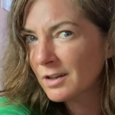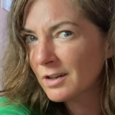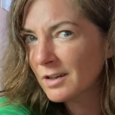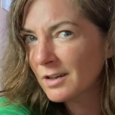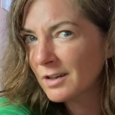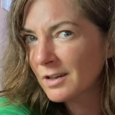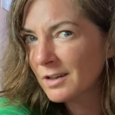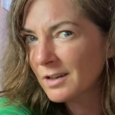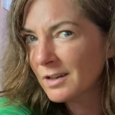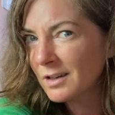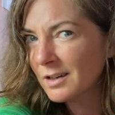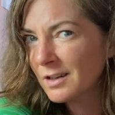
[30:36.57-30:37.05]

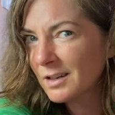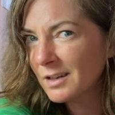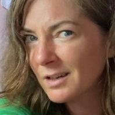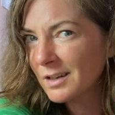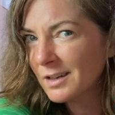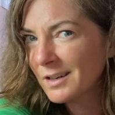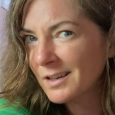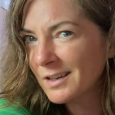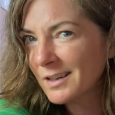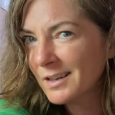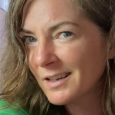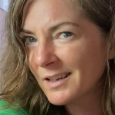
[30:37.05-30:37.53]

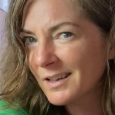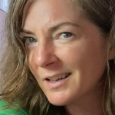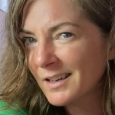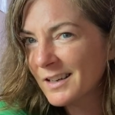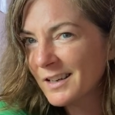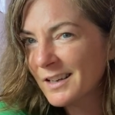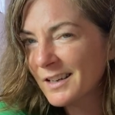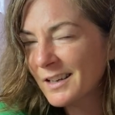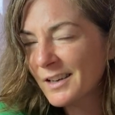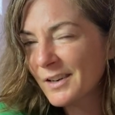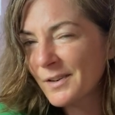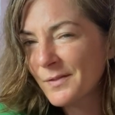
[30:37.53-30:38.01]

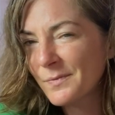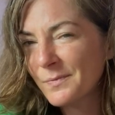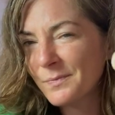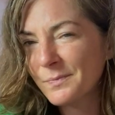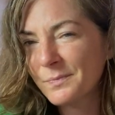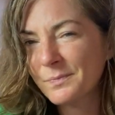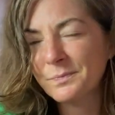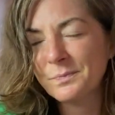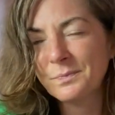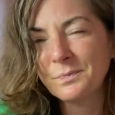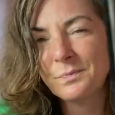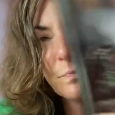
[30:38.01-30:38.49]

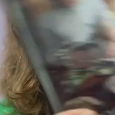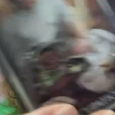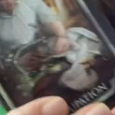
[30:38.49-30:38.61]
No one is speaking in this clip.